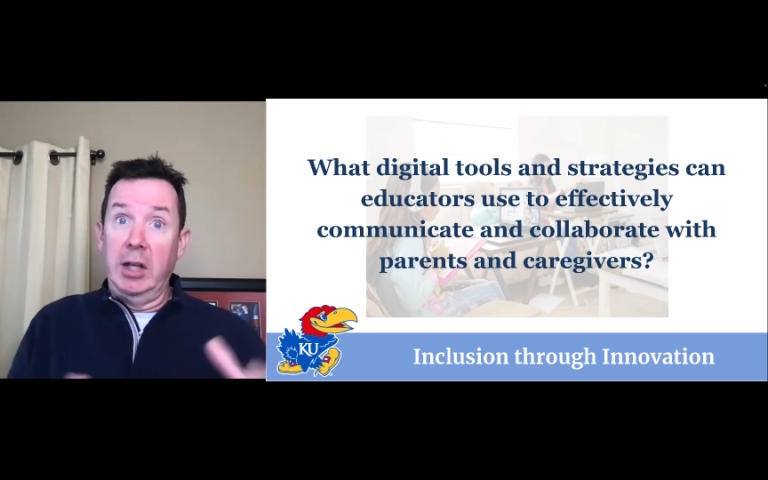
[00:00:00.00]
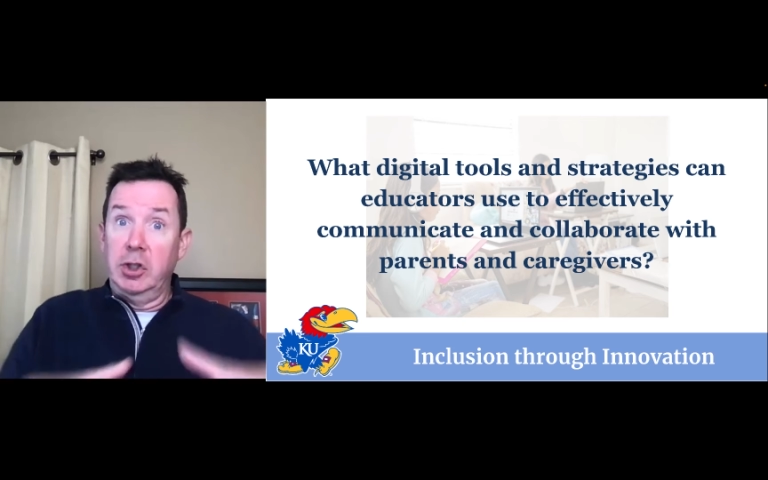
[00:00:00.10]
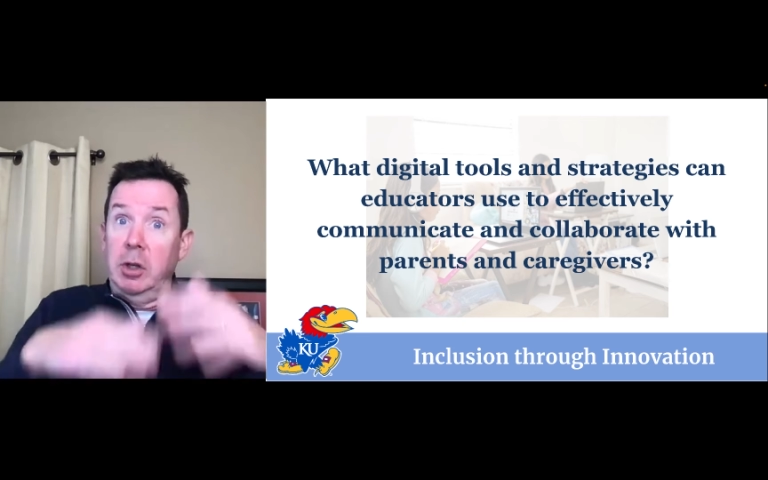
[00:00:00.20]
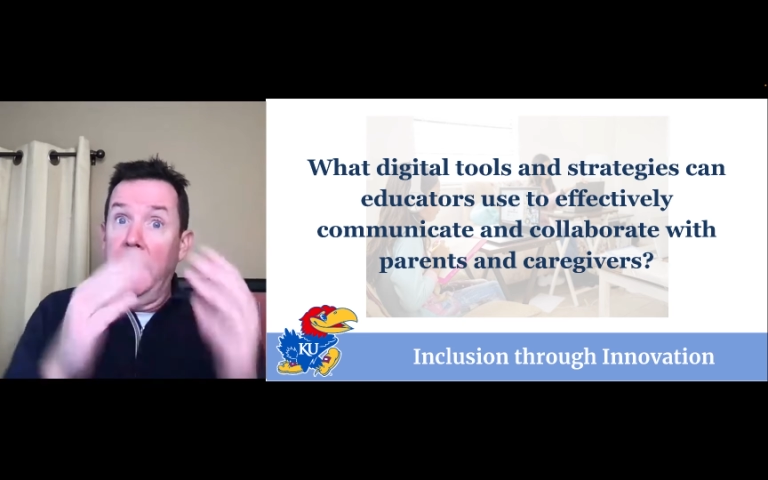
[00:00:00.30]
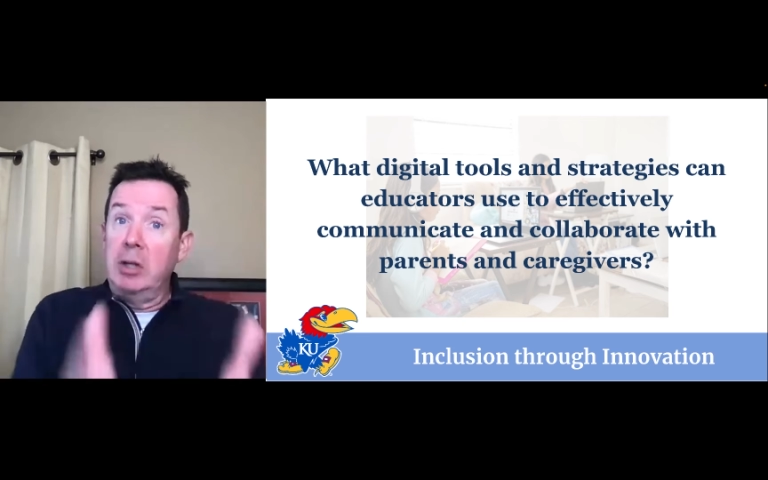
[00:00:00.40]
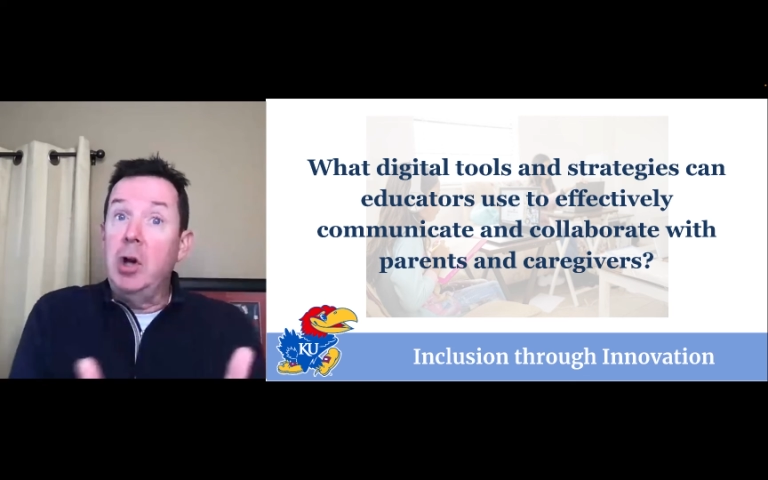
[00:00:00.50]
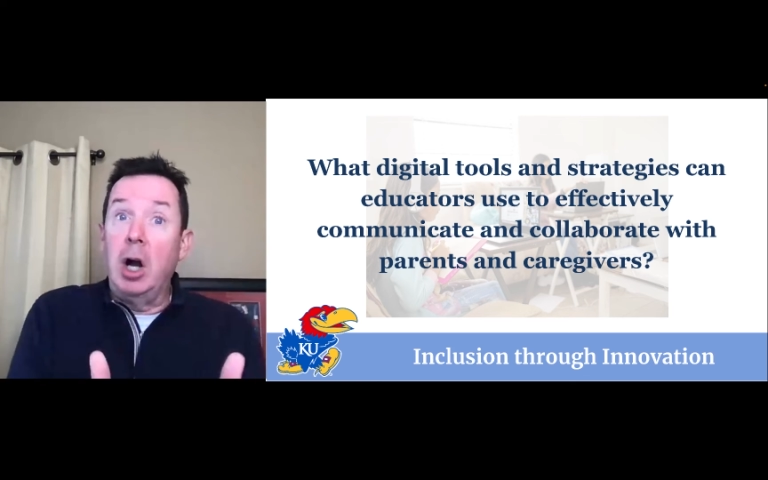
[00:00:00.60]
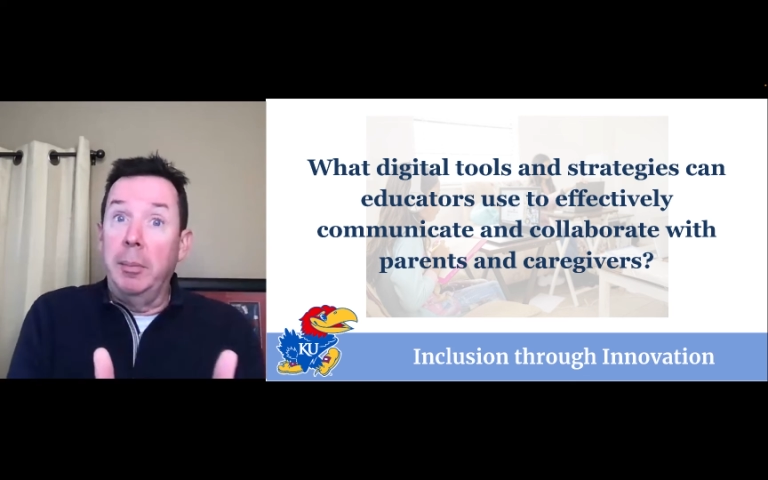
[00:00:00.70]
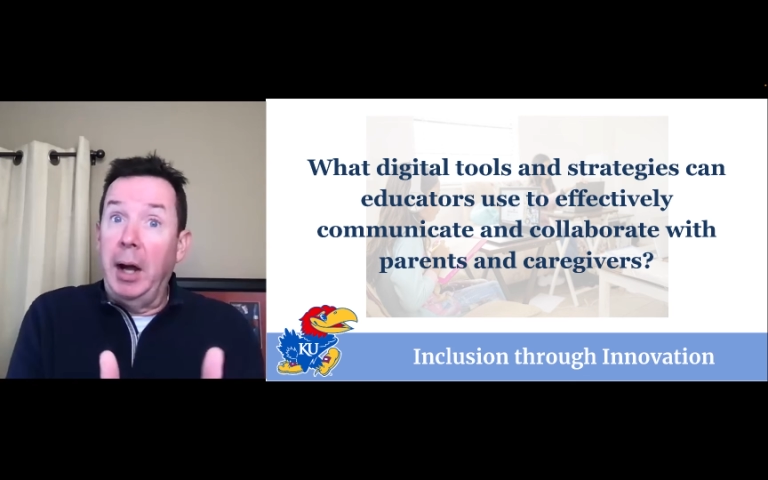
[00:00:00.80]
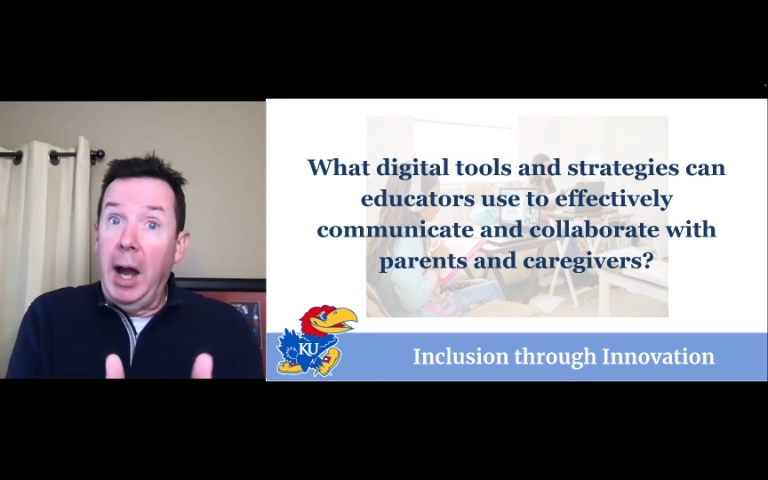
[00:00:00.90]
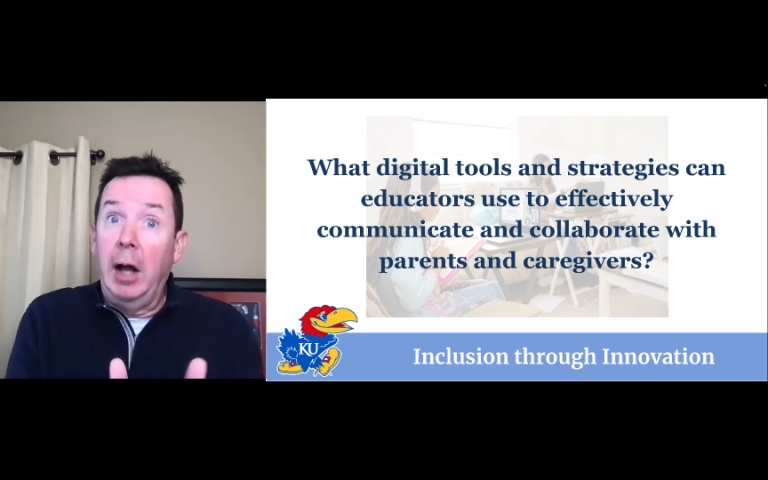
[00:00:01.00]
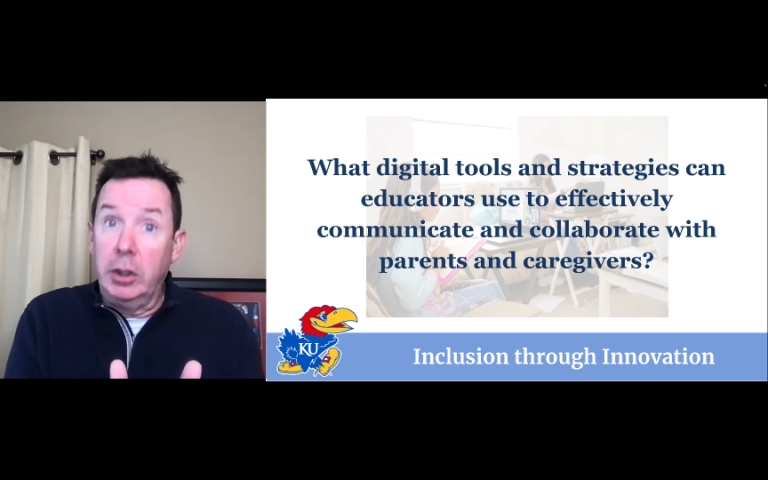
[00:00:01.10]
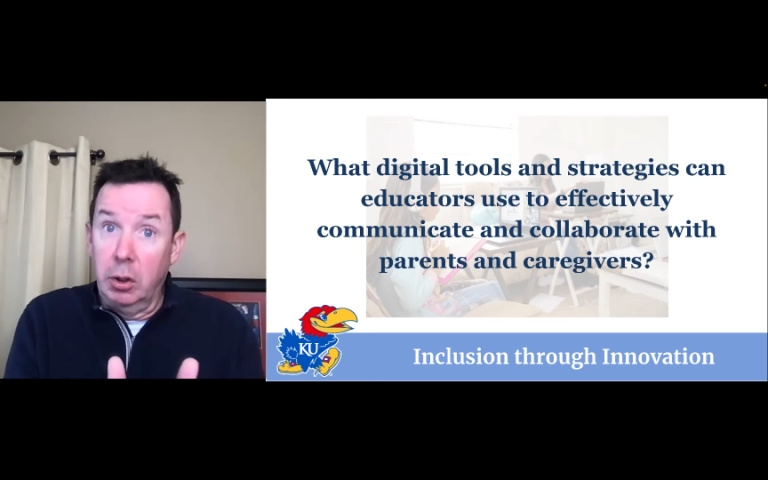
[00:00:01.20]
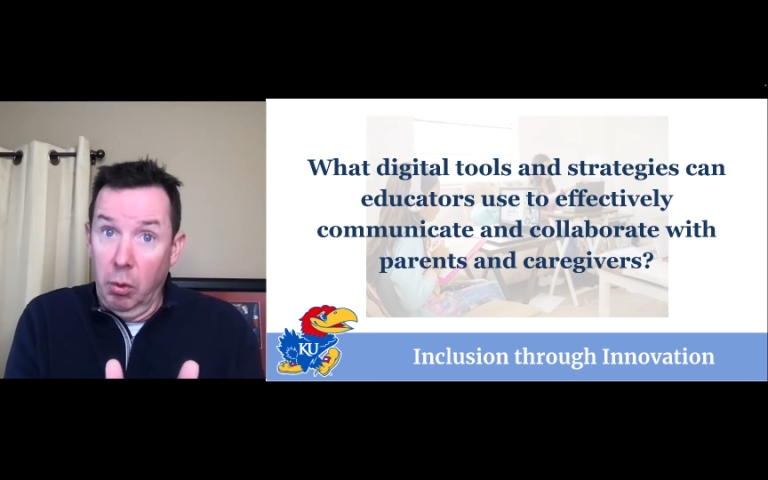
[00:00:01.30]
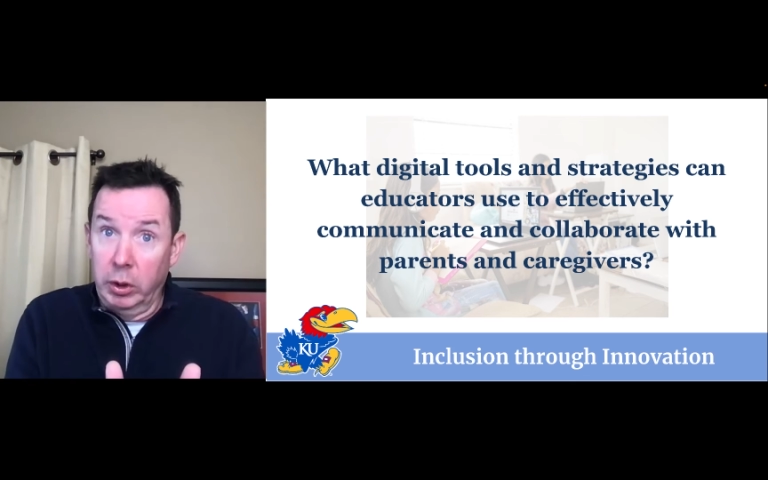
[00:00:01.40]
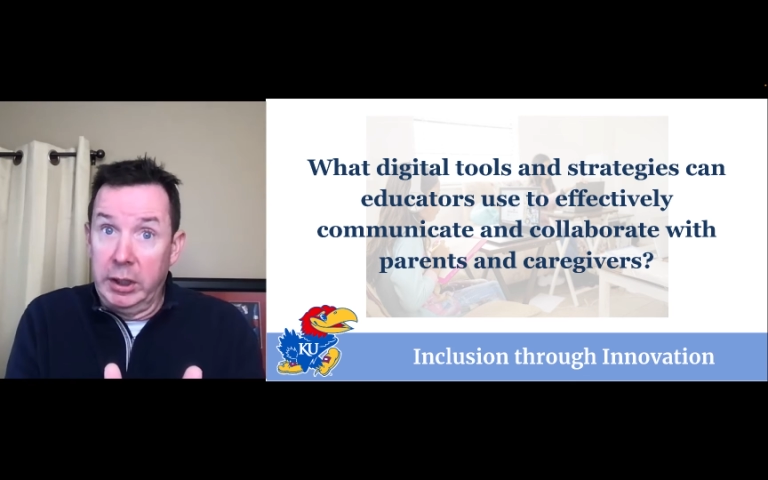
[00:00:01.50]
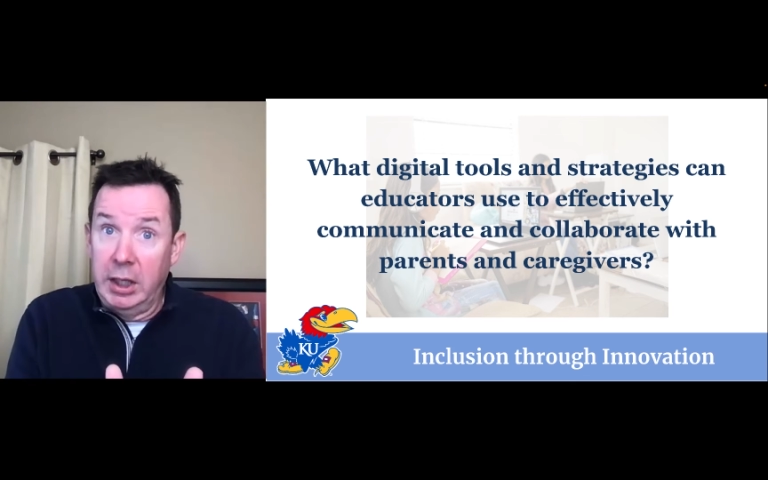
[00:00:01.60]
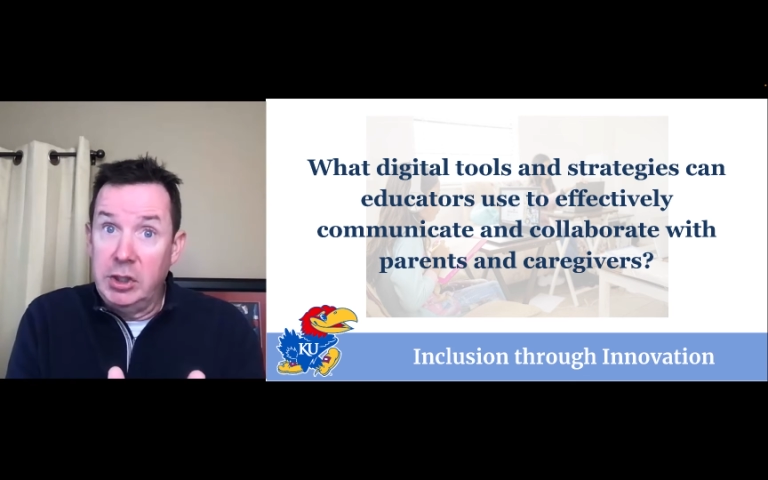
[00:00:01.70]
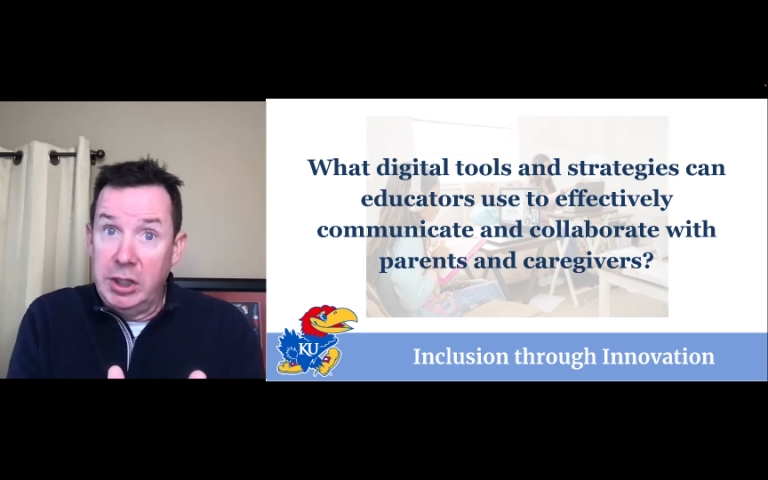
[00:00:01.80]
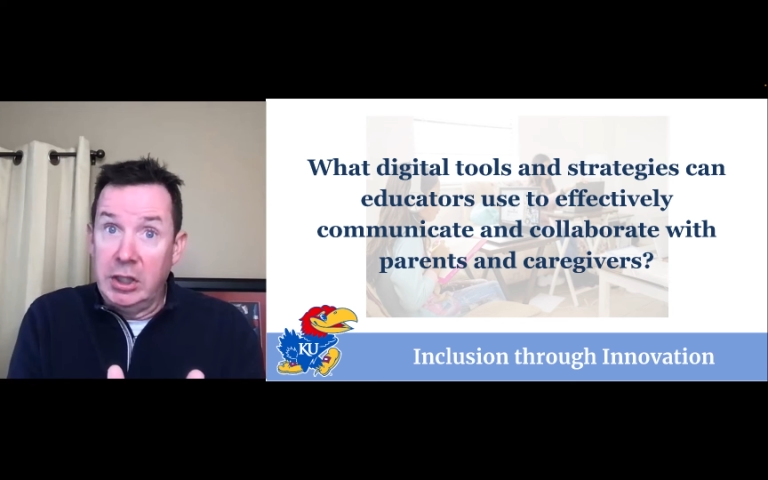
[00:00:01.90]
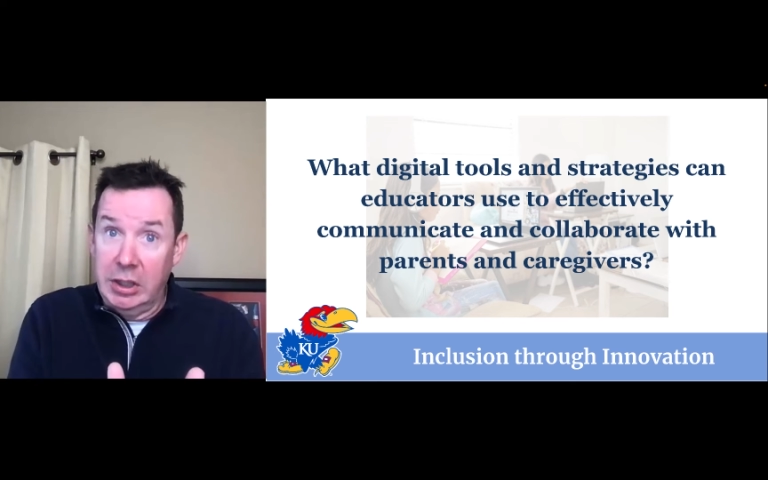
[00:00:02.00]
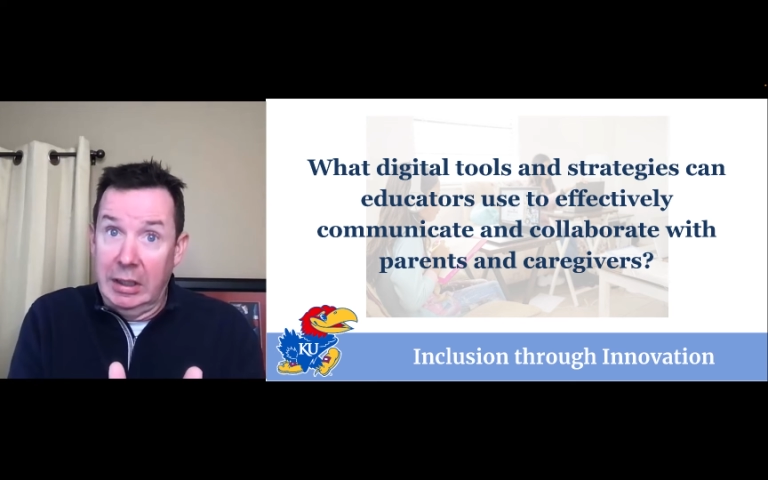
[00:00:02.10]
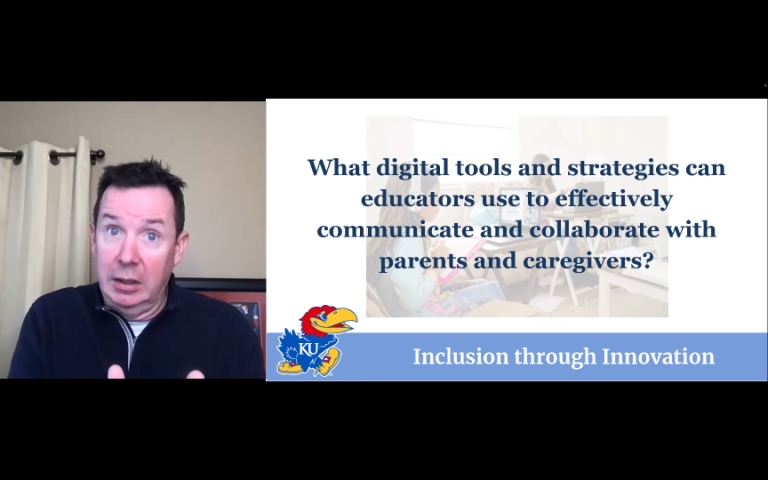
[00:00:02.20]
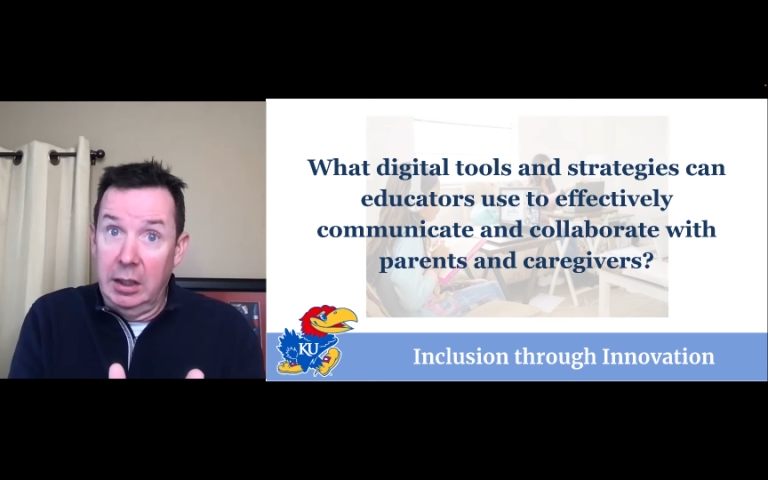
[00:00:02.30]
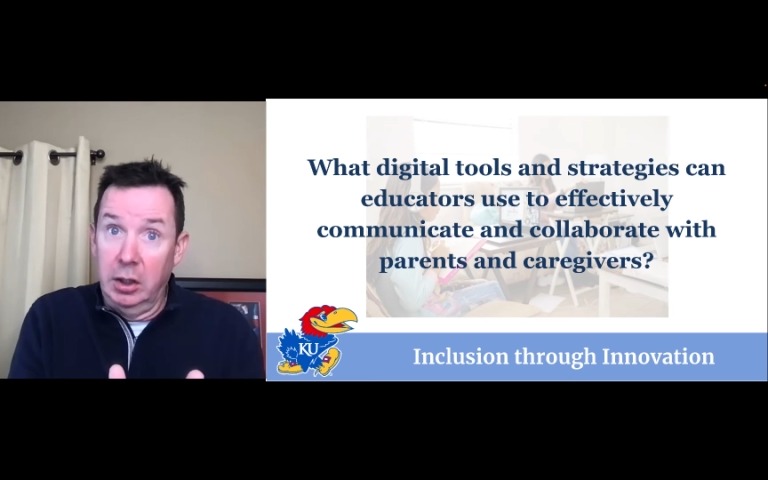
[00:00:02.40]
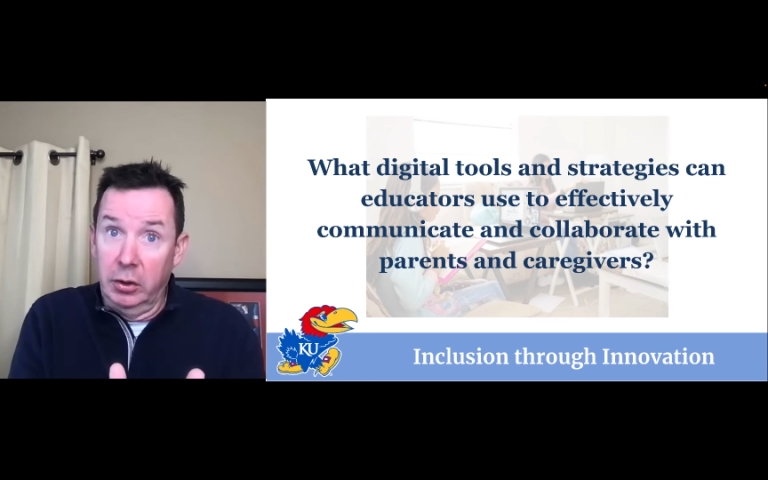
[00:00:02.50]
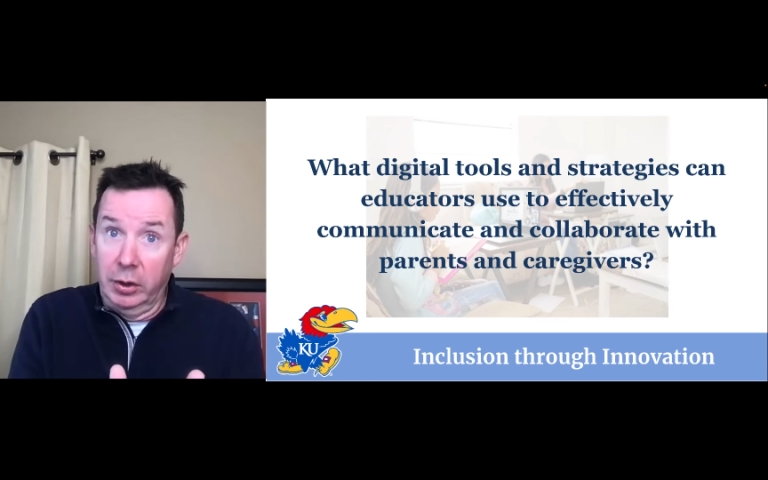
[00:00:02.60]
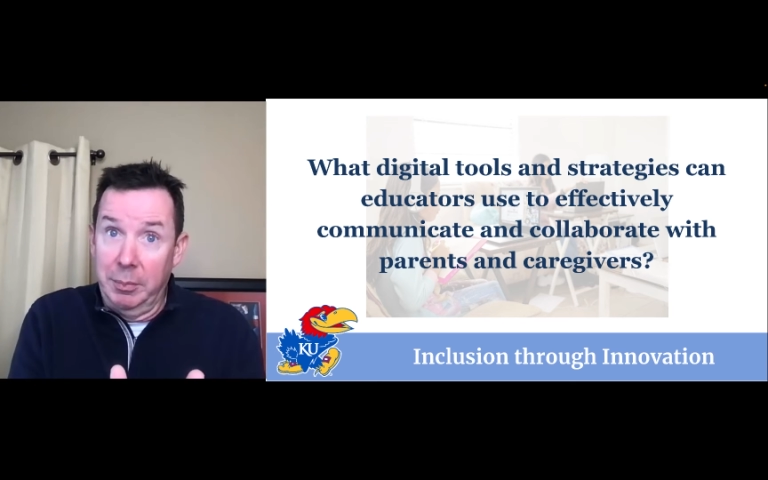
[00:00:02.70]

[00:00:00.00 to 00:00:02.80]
So you might talk about how you're going to organize things in the learning